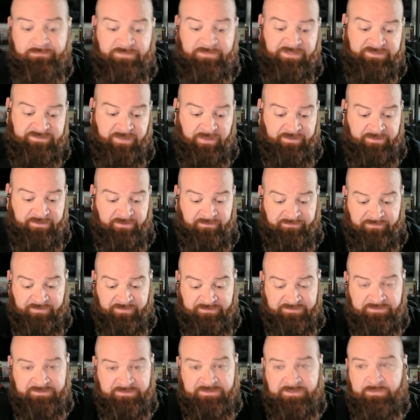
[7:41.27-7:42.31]
Is that the
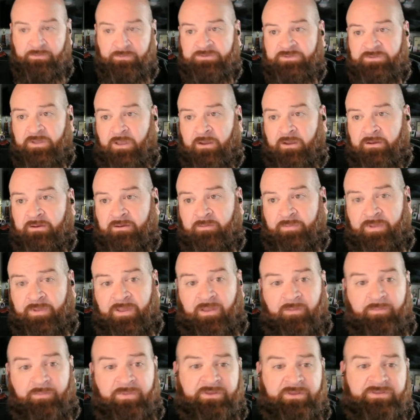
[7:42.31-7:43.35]
efficiency we're talking
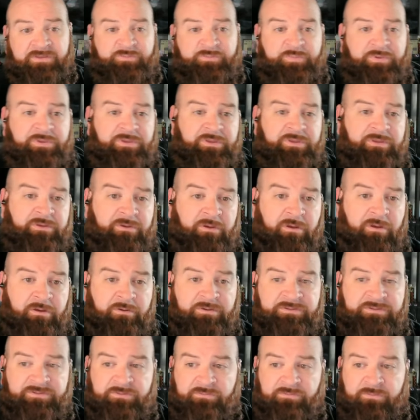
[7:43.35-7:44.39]
about? Because
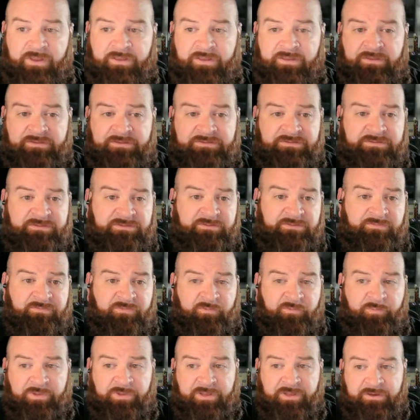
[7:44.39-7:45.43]
PER is a ranking system
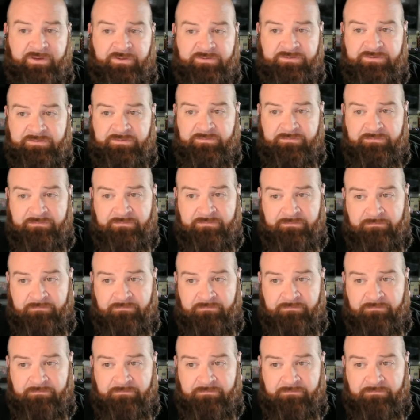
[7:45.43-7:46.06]
for players